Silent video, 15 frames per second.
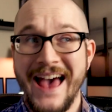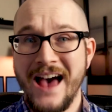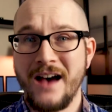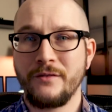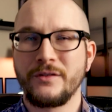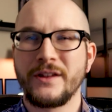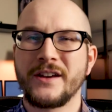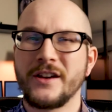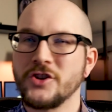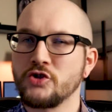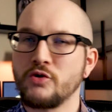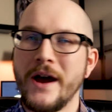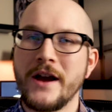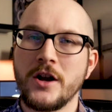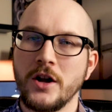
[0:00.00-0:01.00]
have like a
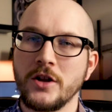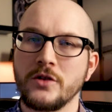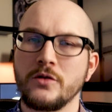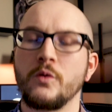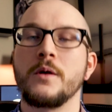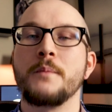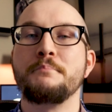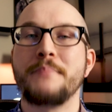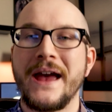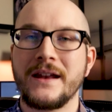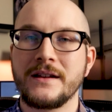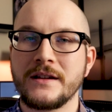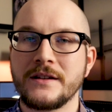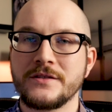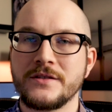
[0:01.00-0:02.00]
tricolor or a
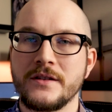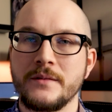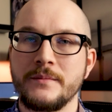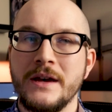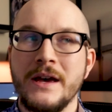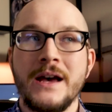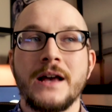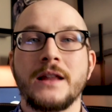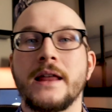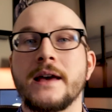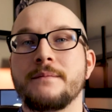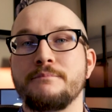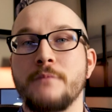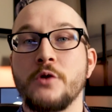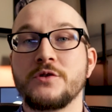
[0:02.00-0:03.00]
banding to them,
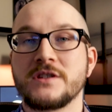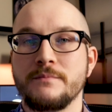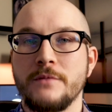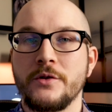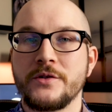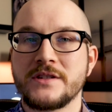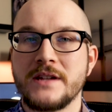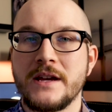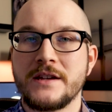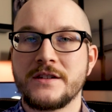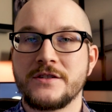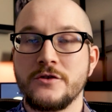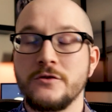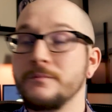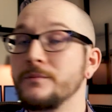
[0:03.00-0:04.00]
like most milk
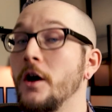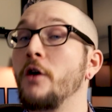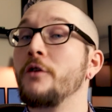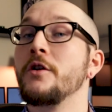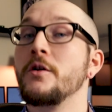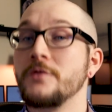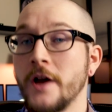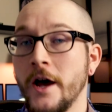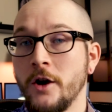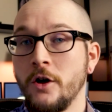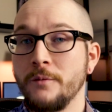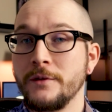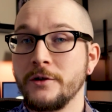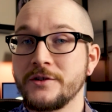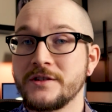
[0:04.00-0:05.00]
snakes do, although not
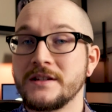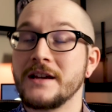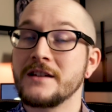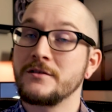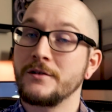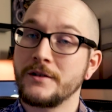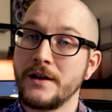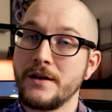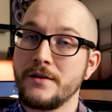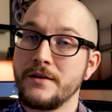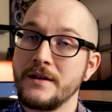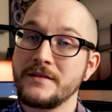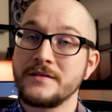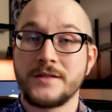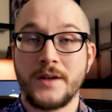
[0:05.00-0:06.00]
all milk snakes look like this.